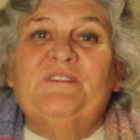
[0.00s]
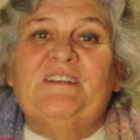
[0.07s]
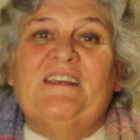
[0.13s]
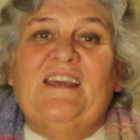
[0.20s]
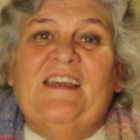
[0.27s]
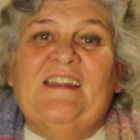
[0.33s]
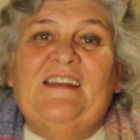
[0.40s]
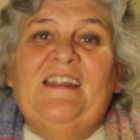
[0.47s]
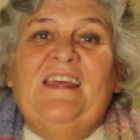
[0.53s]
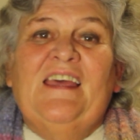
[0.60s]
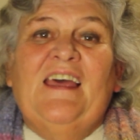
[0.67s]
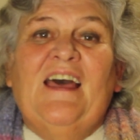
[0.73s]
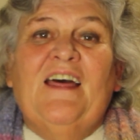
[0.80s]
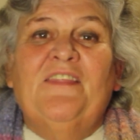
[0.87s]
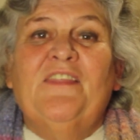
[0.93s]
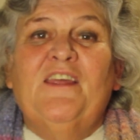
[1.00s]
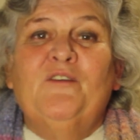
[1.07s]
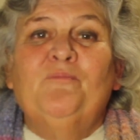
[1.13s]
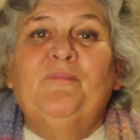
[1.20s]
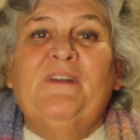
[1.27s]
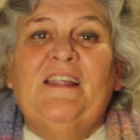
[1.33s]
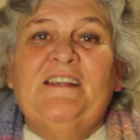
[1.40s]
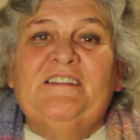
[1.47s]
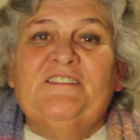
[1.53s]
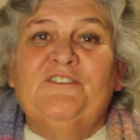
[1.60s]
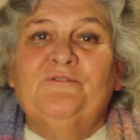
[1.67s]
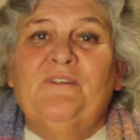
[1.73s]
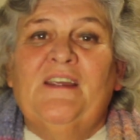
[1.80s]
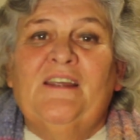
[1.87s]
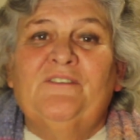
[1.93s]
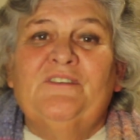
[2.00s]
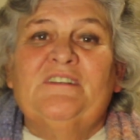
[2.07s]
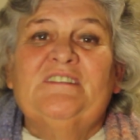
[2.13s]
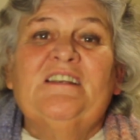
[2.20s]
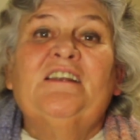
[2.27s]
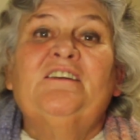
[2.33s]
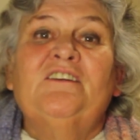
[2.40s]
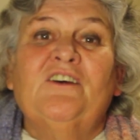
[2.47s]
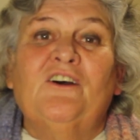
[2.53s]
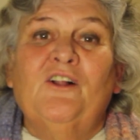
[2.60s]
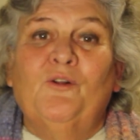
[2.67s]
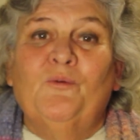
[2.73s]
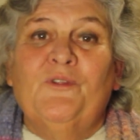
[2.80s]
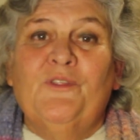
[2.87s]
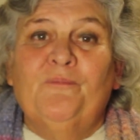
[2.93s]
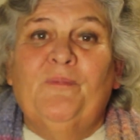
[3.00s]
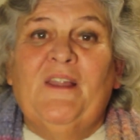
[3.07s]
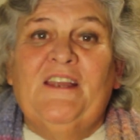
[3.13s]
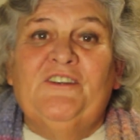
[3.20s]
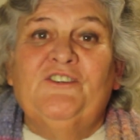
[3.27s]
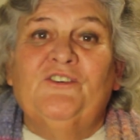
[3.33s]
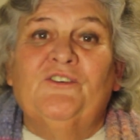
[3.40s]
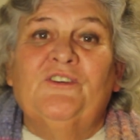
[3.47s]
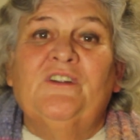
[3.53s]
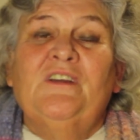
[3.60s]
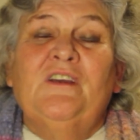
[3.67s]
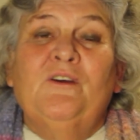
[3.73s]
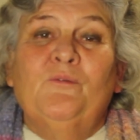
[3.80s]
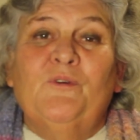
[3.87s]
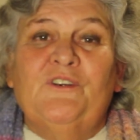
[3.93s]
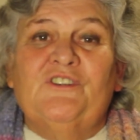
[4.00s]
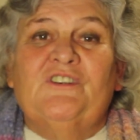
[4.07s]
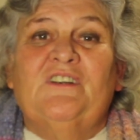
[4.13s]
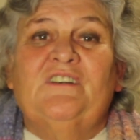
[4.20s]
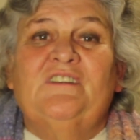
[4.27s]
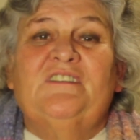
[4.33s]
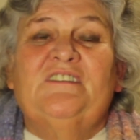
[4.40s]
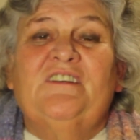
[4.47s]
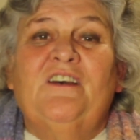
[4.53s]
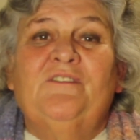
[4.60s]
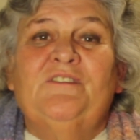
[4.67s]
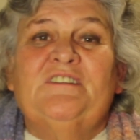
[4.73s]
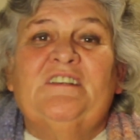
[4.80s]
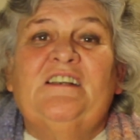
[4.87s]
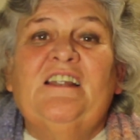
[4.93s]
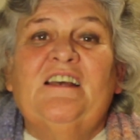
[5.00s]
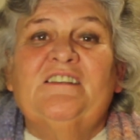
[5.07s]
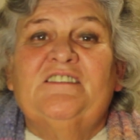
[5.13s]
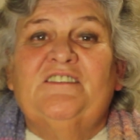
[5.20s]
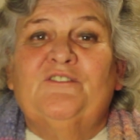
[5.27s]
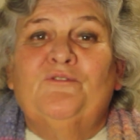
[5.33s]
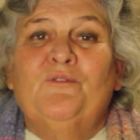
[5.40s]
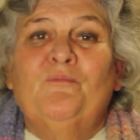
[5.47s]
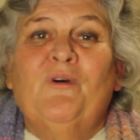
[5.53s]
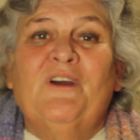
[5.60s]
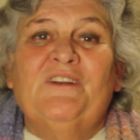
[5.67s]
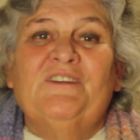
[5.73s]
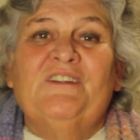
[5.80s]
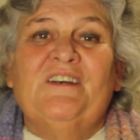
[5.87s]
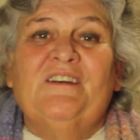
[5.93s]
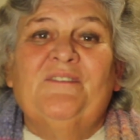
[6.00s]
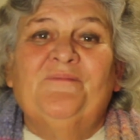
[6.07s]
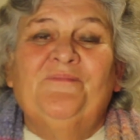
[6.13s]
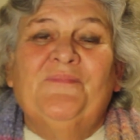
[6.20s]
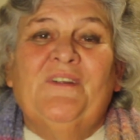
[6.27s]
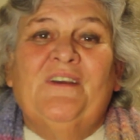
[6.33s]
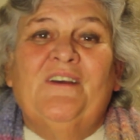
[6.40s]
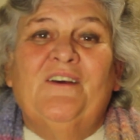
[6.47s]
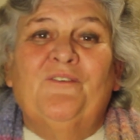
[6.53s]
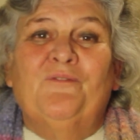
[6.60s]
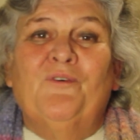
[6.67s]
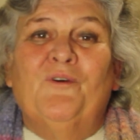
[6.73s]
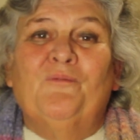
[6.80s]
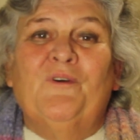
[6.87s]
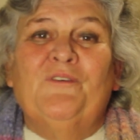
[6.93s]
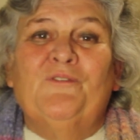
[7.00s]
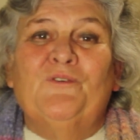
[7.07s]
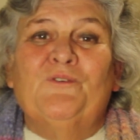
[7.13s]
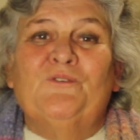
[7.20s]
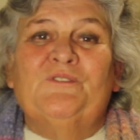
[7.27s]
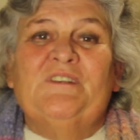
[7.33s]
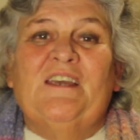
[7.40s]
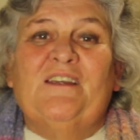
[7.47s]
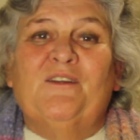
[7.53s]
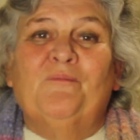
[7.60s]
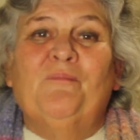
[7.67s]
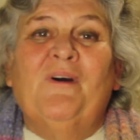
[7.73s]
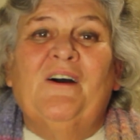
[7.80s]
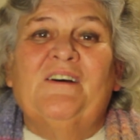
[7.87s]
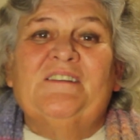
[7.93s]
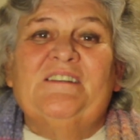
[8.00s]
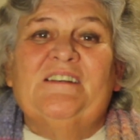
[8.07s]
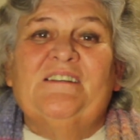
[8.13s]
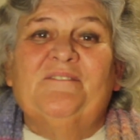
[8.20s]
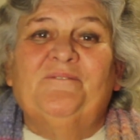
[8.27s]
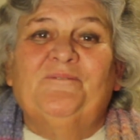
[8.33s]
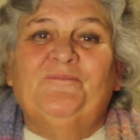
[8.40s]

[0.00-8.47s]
again and then placed around a sundial with the pledge on, which can serve as a lasting reminder of what we've all taken part in.